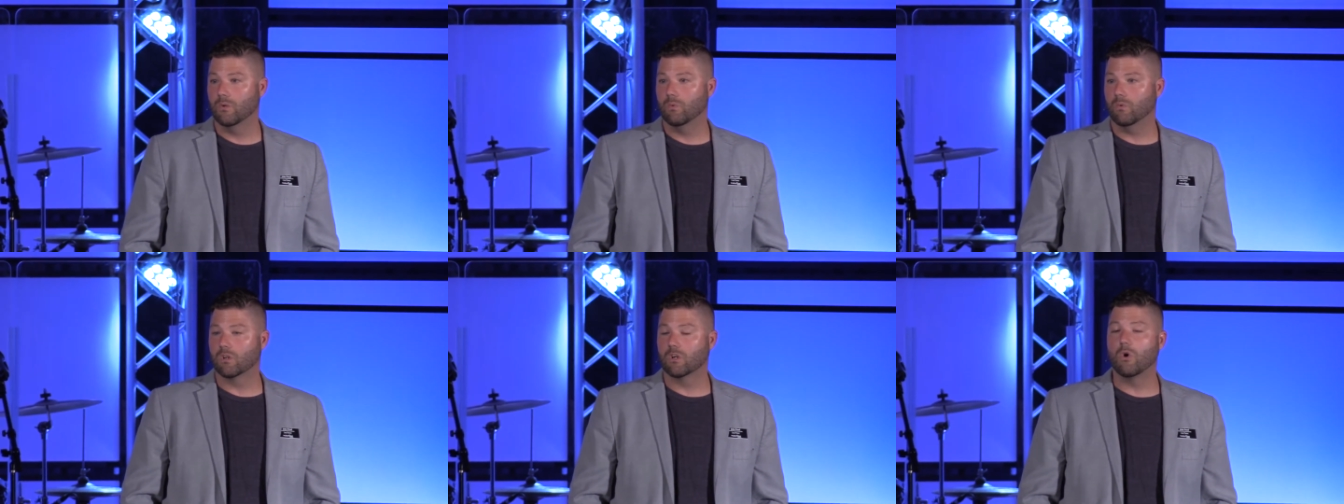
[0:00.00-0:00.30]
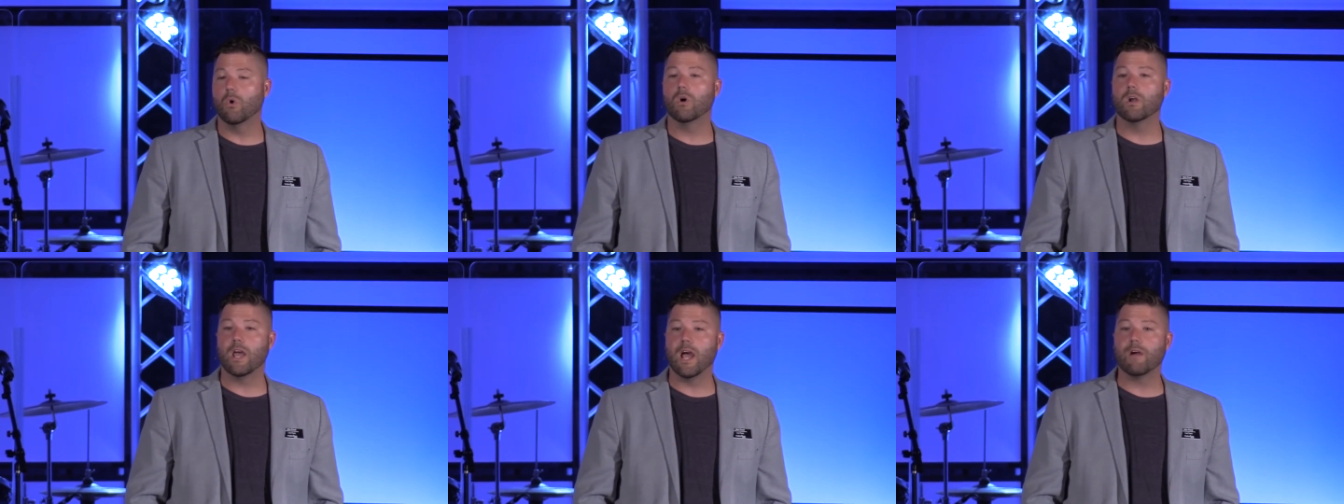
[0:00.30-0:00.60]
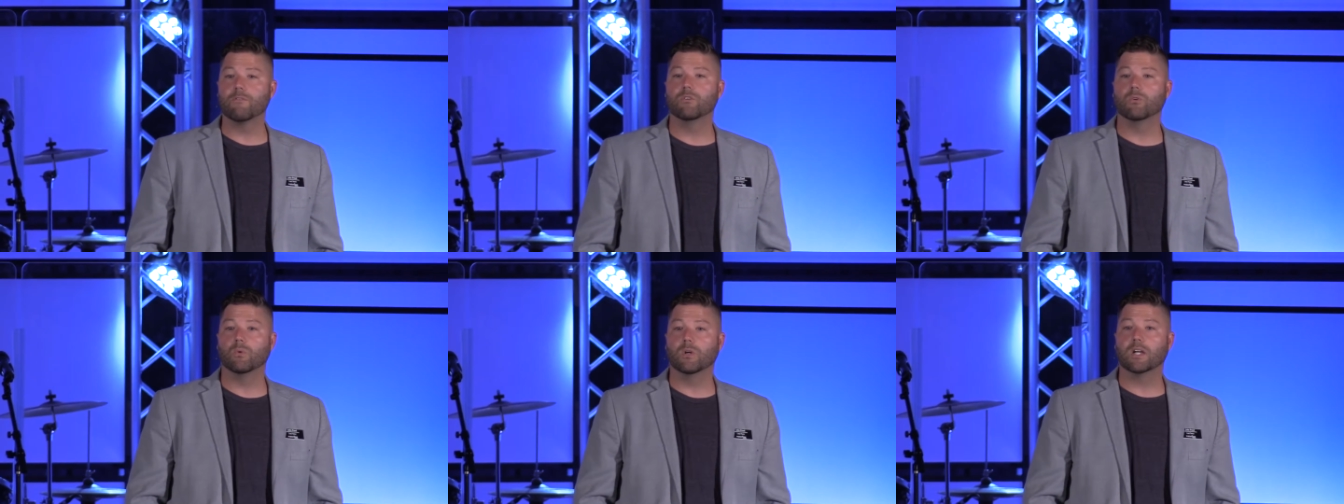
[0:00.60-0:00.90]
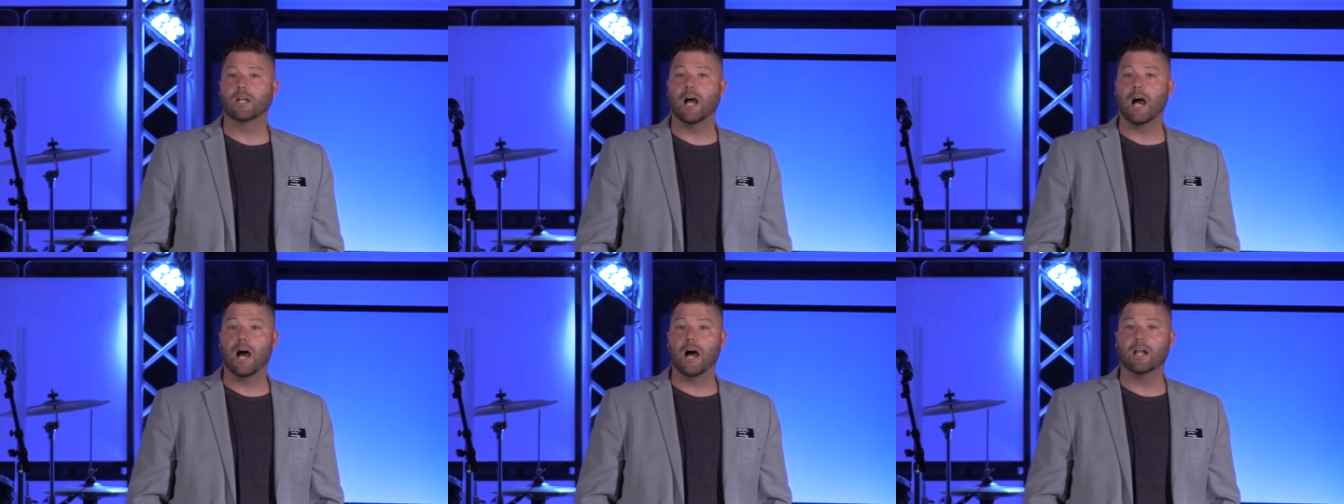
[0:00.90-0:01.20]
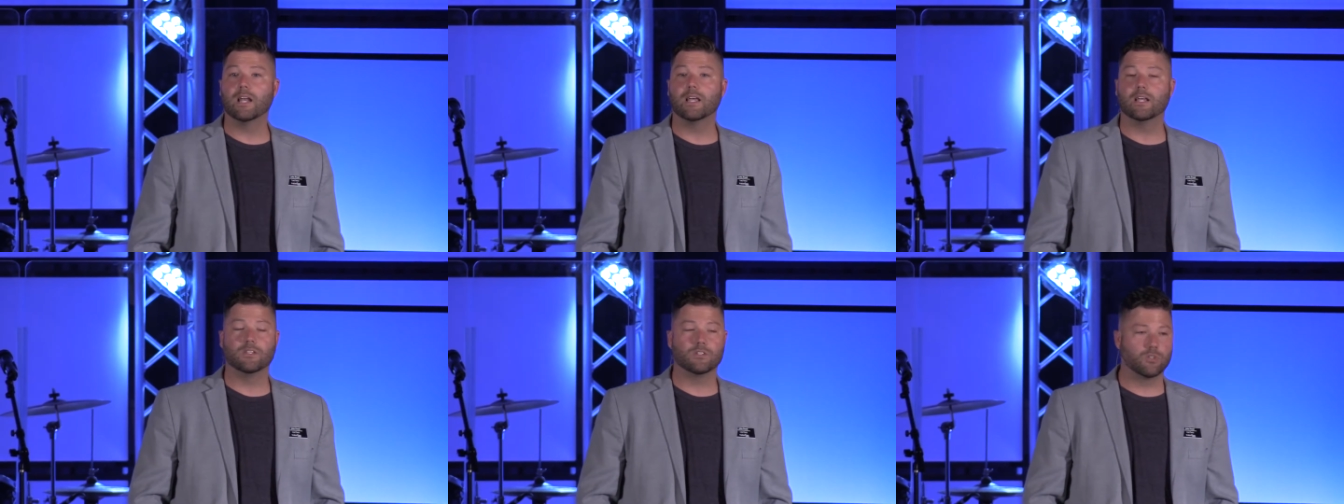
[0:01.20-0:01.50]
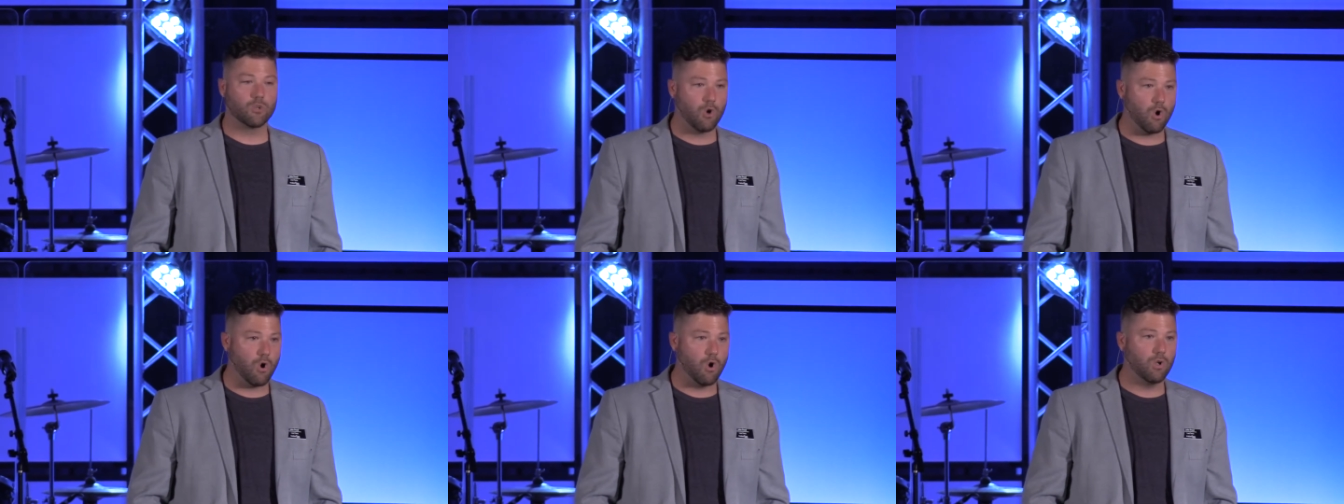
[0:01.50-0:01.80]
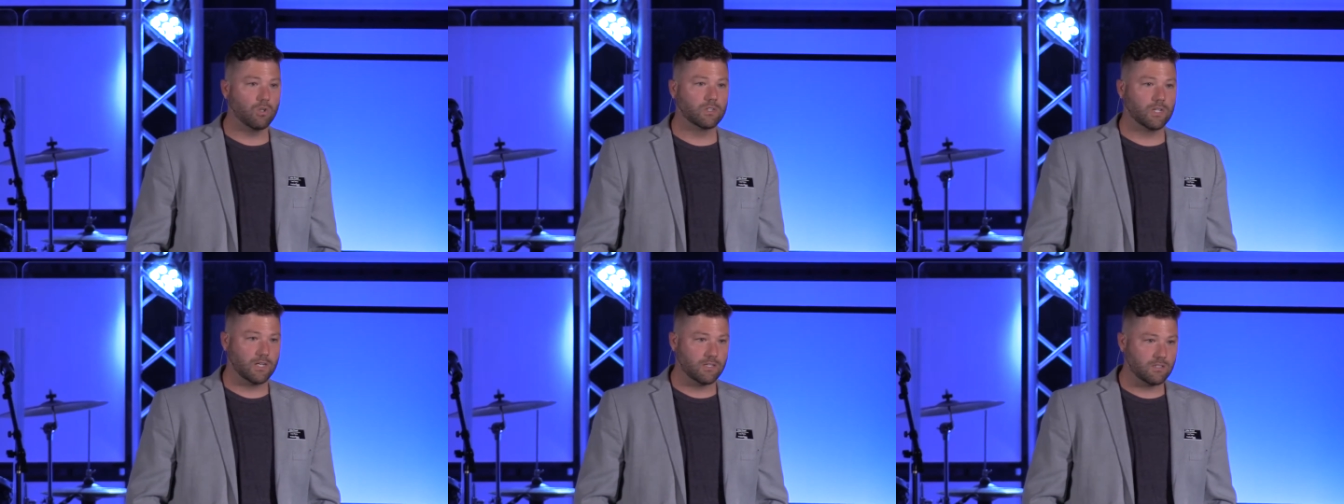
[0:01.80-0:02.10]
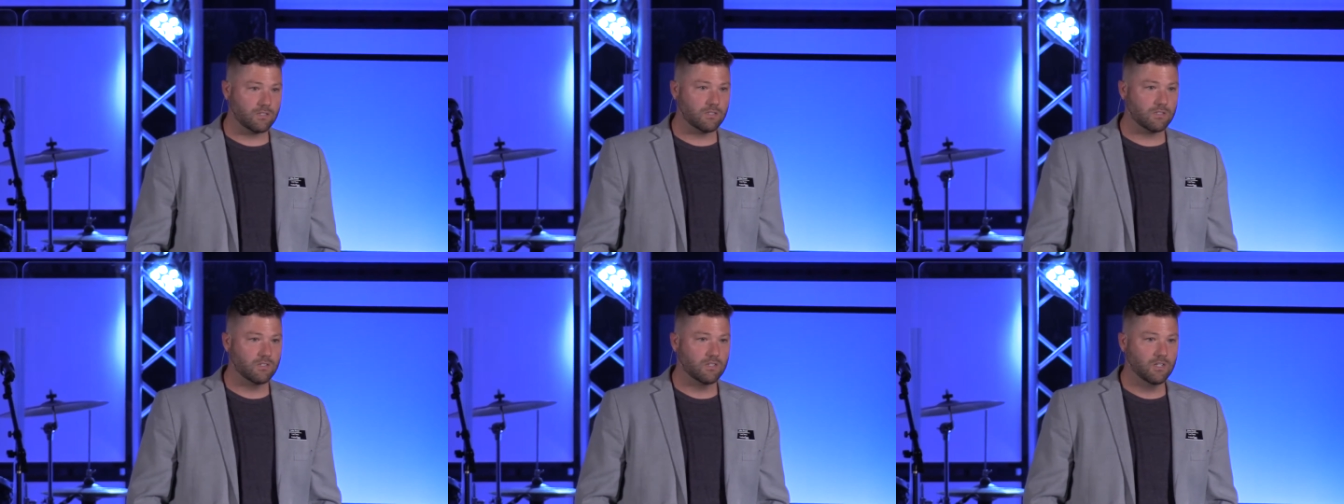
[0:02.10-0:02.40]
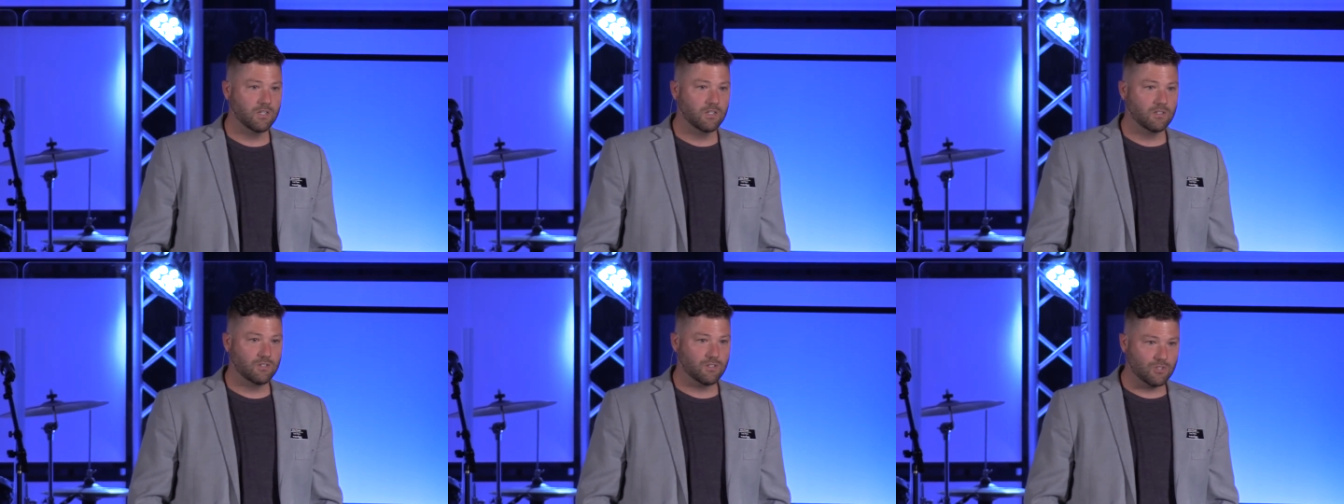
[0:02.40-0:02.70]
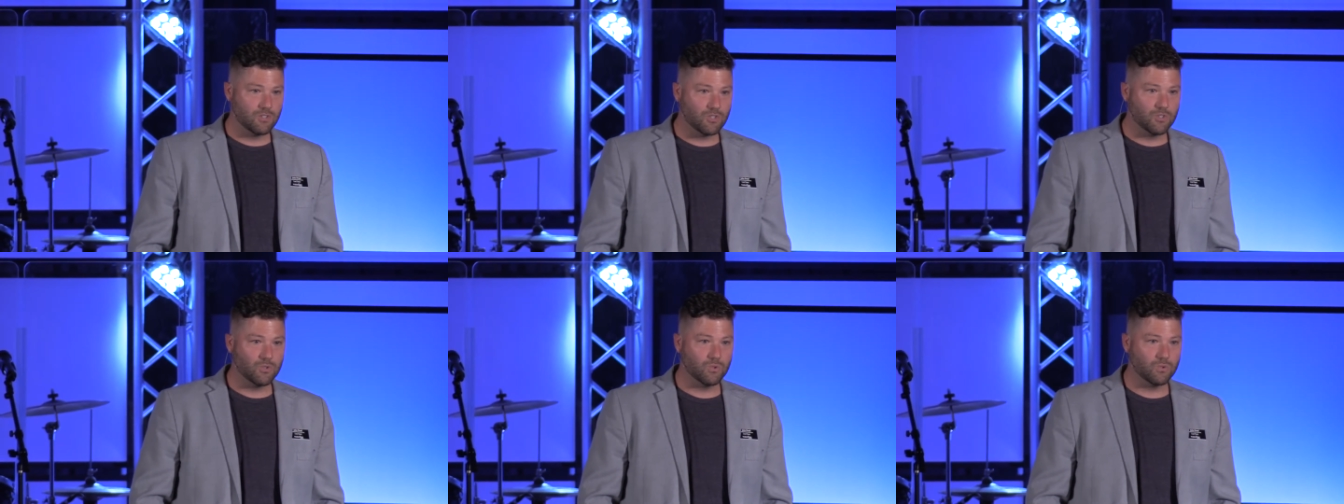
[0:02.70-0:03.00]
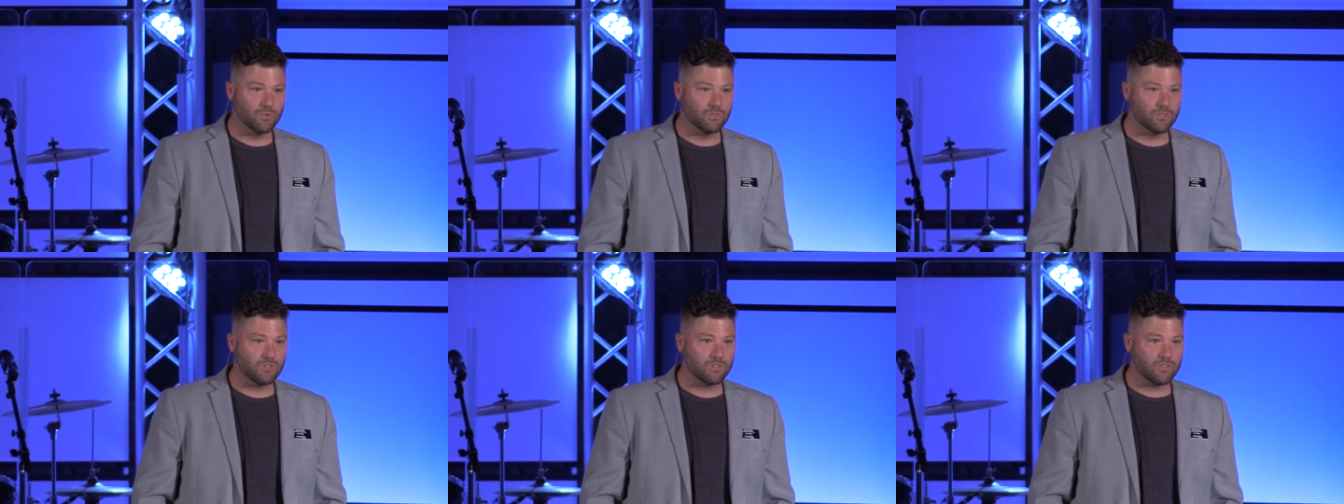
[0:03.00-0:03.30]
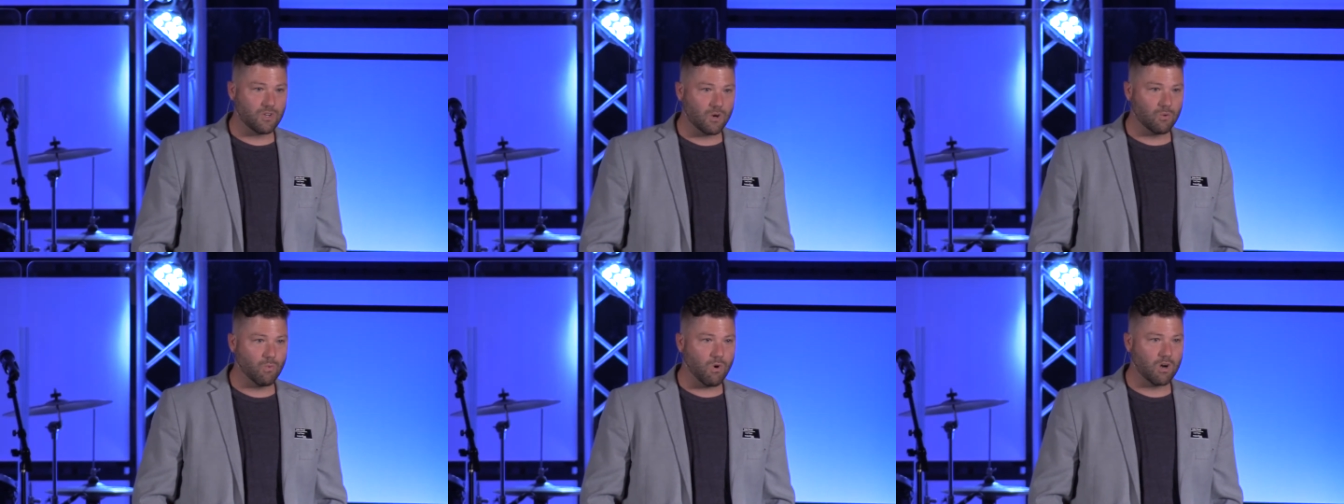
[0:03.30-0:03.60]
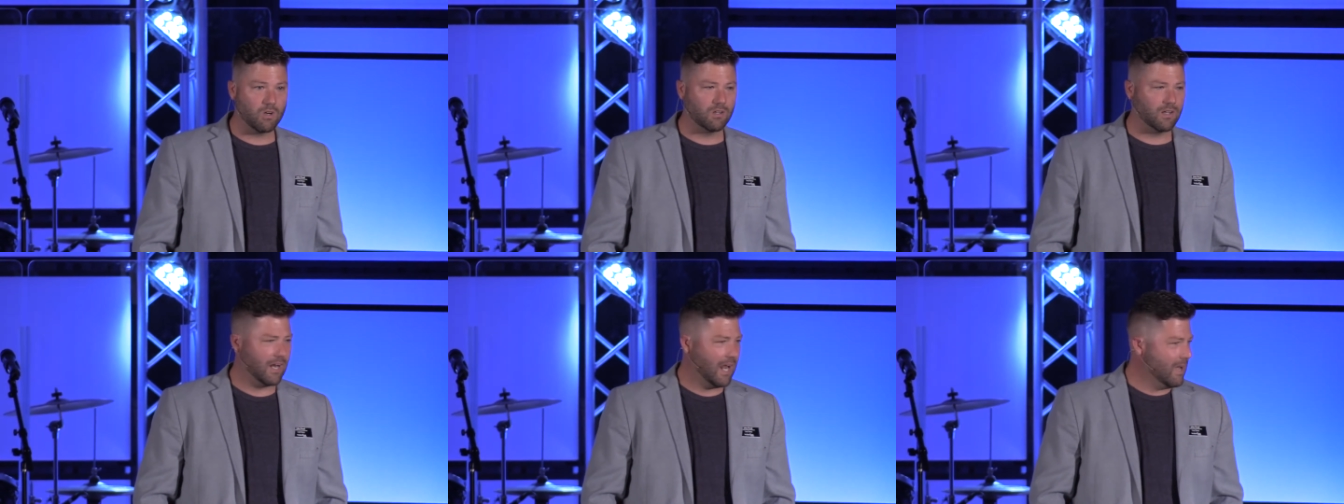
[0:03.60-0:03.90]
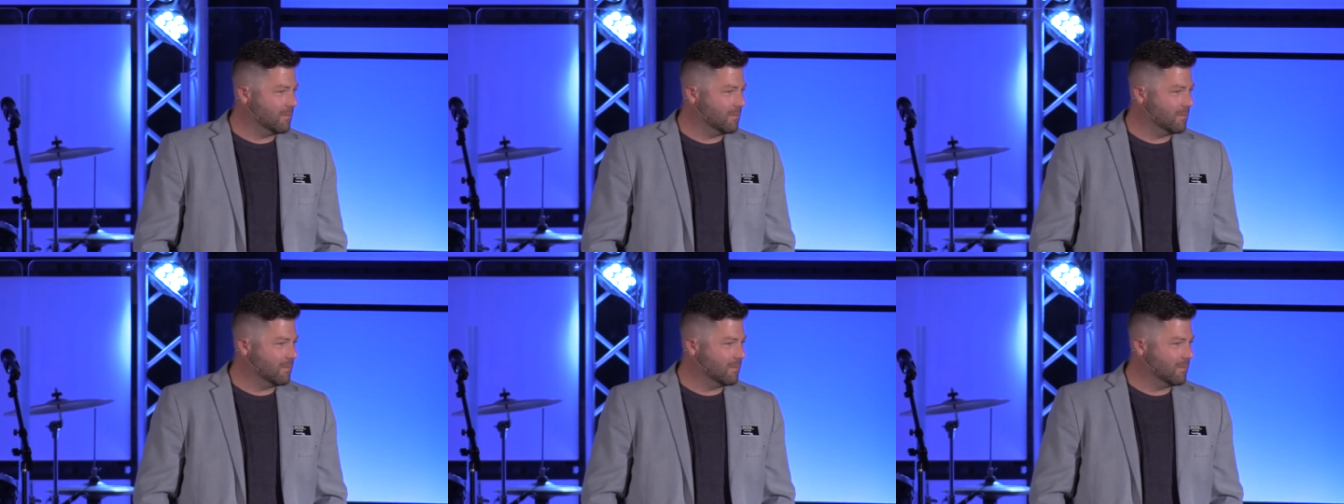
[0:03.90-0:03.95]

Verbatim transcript: We're going after what God has called us to do, to start Waterline.